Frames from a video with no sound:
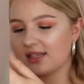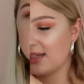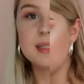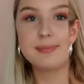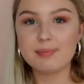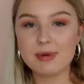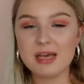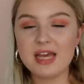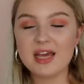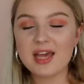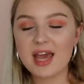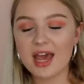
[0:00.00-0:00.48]

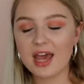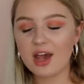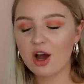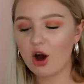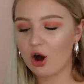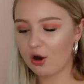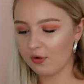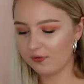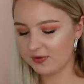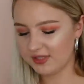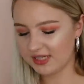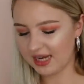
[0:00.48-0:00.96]
Speaking
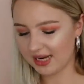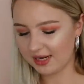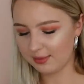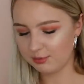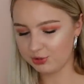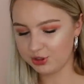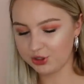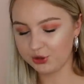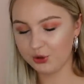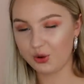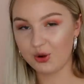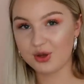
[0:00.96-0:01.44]
of
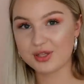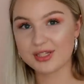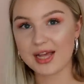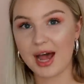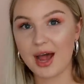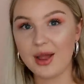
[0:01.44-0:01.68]
denim shorts,